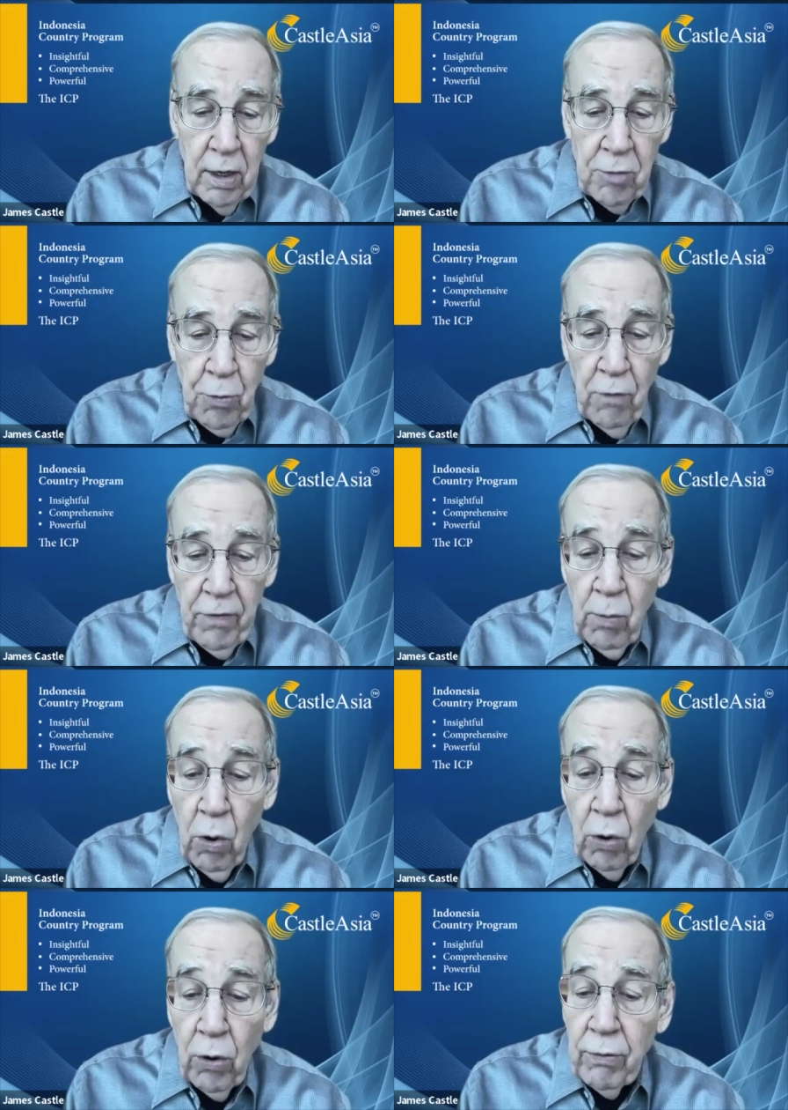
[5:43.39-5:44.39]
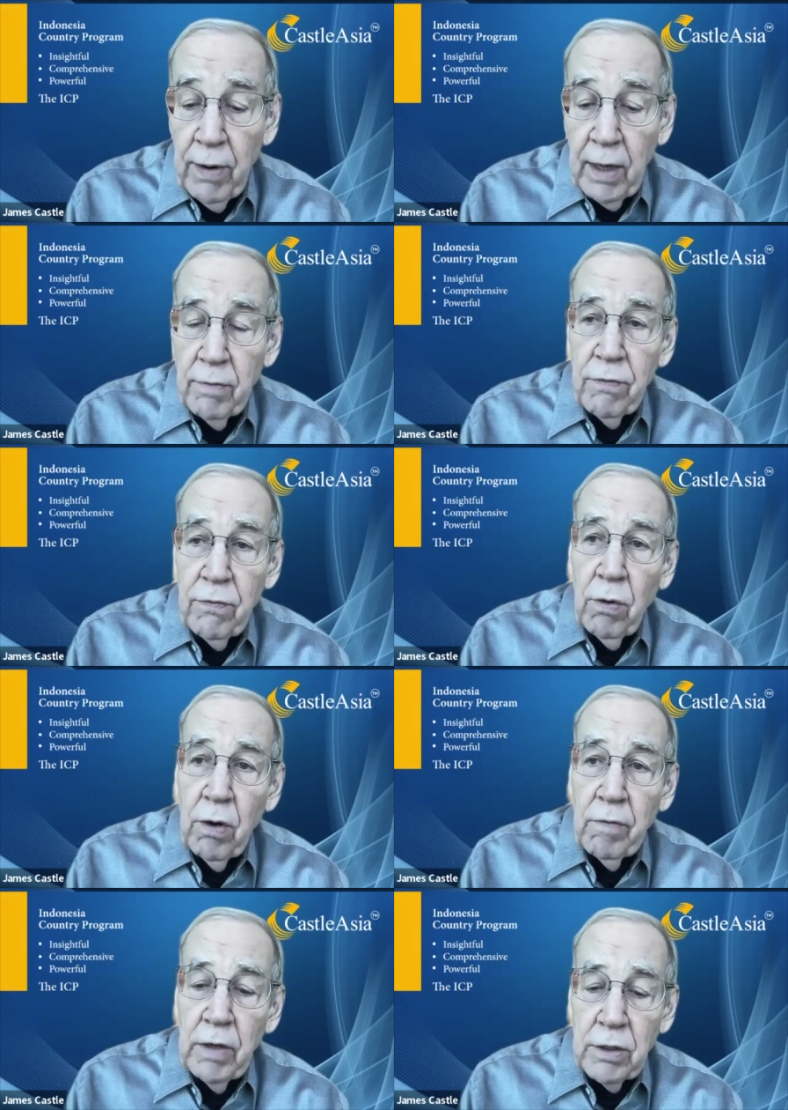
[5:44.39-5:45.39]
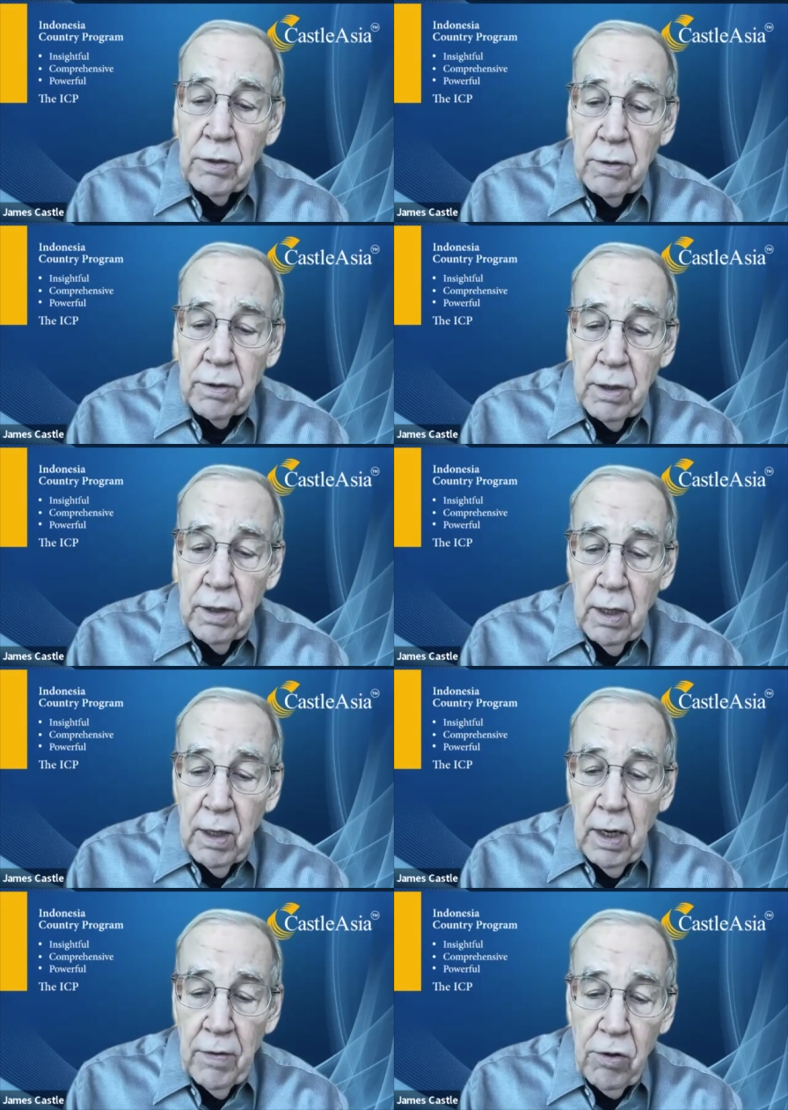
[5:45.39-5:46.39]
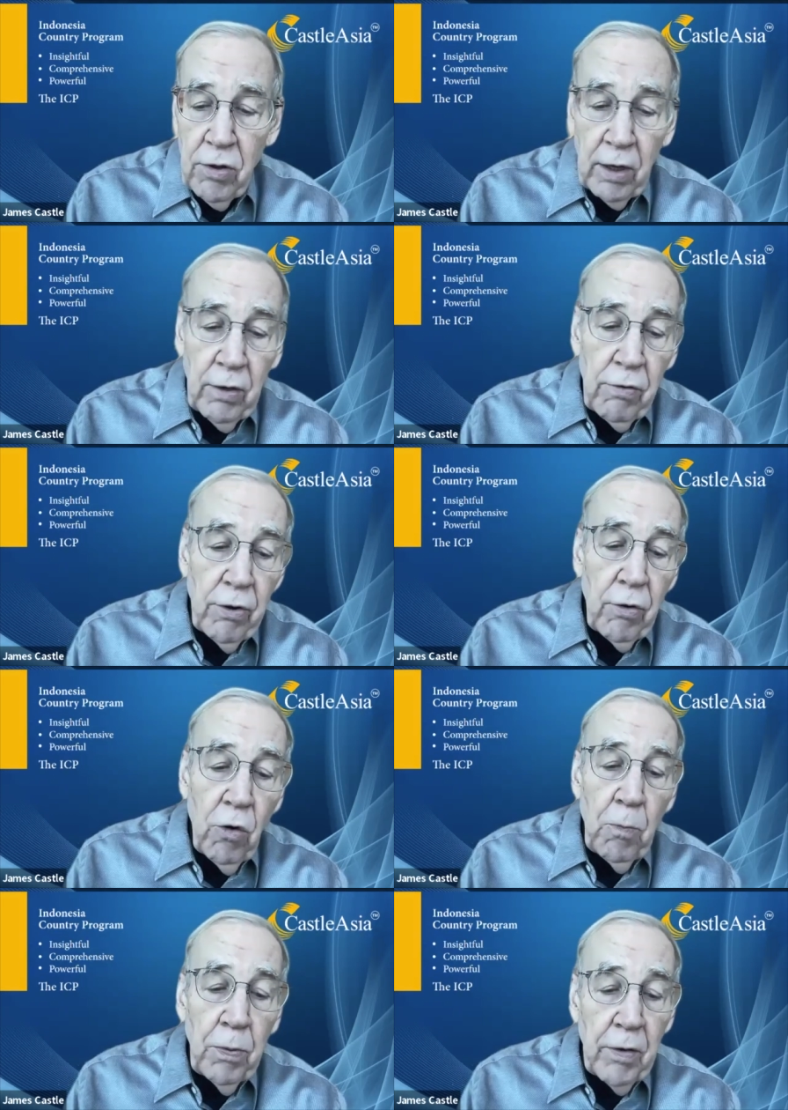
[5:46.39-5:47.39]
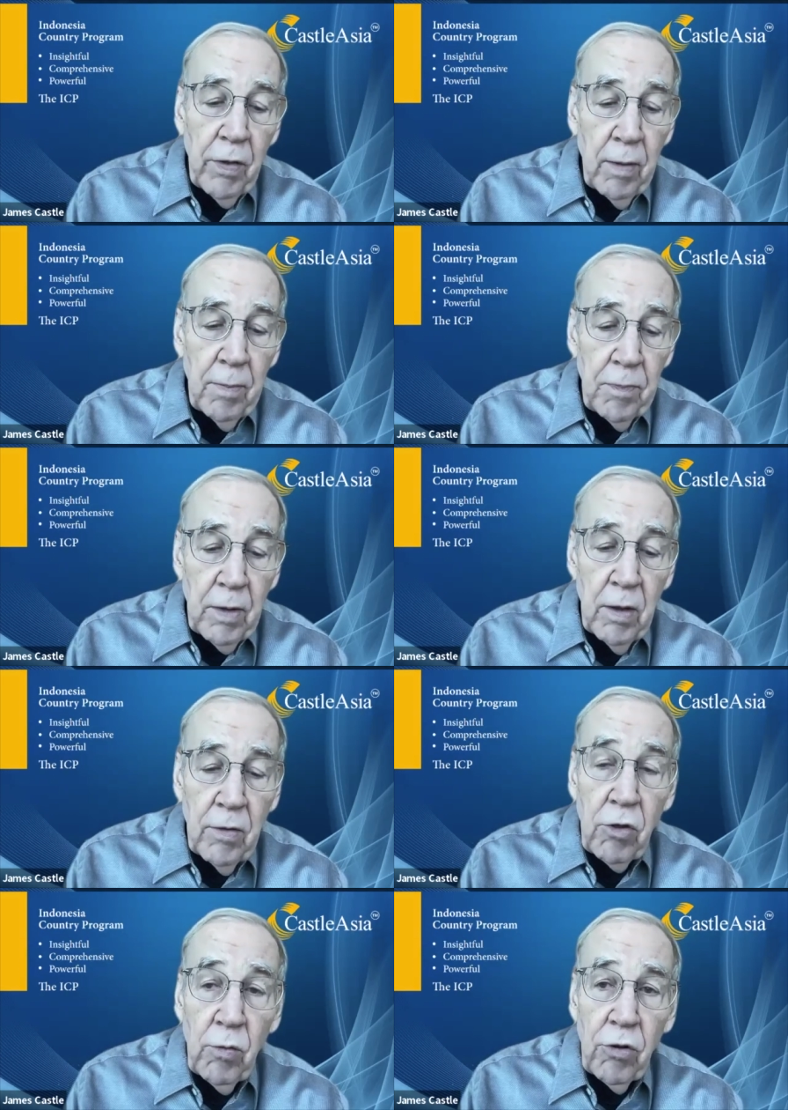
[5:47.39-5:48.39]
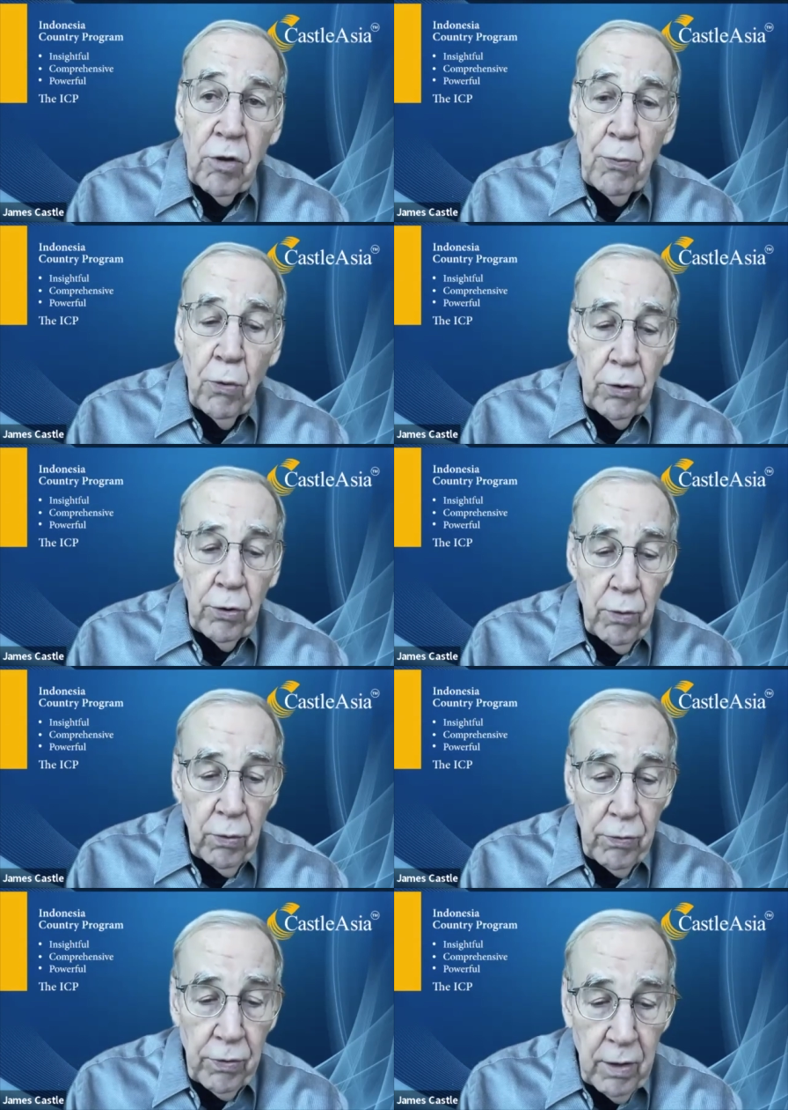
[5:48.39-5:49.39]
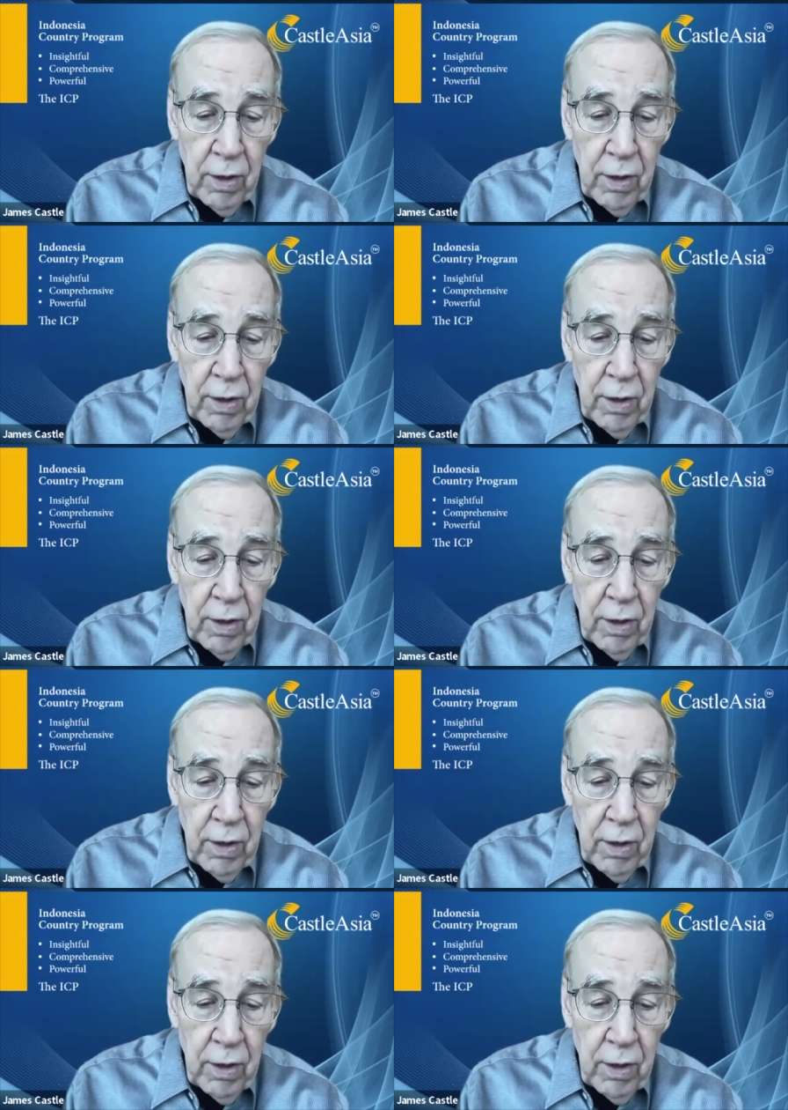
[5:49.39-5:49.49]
is proving more attractive to foreign investors in the sectors that are open to them. This will support growth.